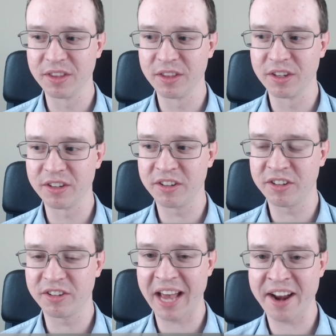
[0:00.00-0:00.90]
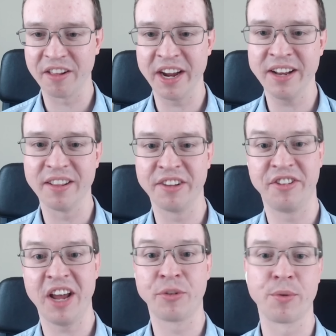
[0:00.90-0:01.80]
satellite. This
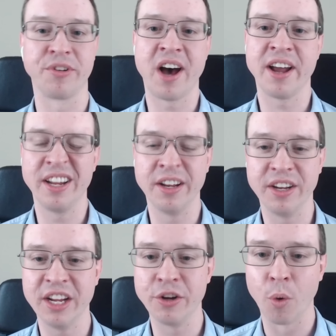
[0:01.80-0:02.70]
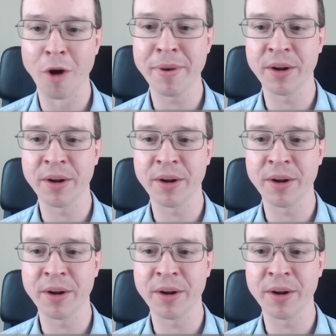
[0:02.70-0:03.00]
test was not into orbit. It was a